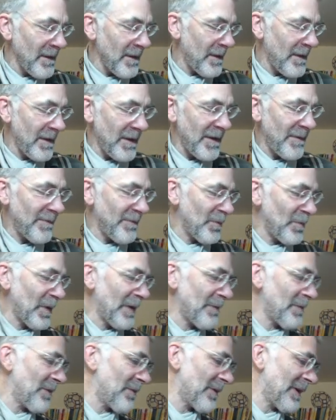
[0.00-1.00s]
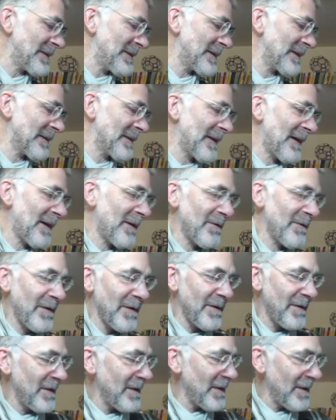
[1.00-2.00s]
when we're writing down
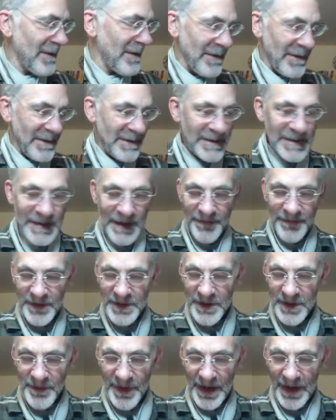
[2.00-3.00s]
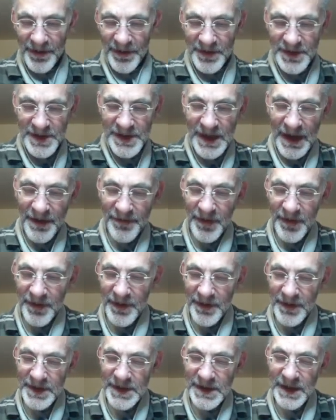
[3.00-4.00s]
7 to the power of 7,
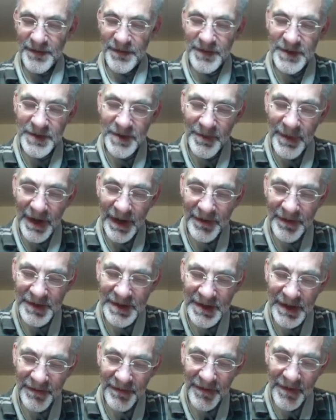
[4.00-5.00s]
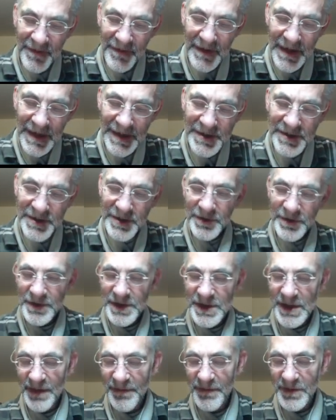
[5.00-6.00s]
the 7 to the power of 7 are these two
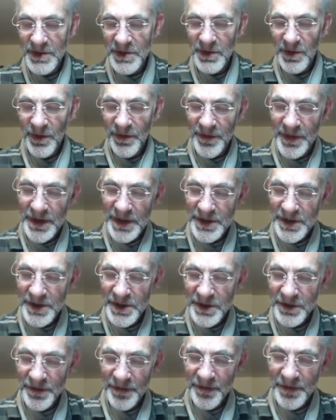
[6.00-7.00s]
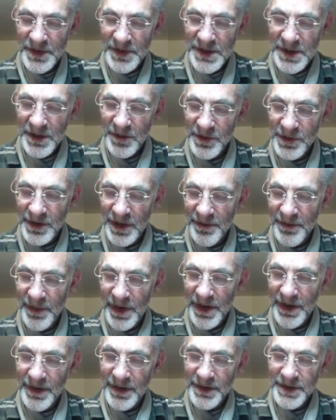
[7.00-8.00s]
7s, not these two, if you see what I
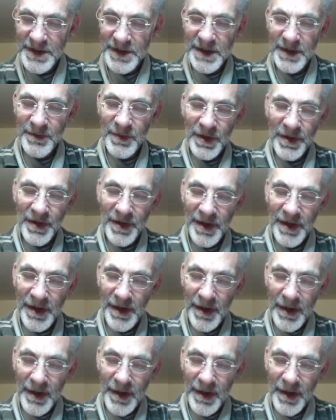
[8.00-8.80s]
mean. And similarly,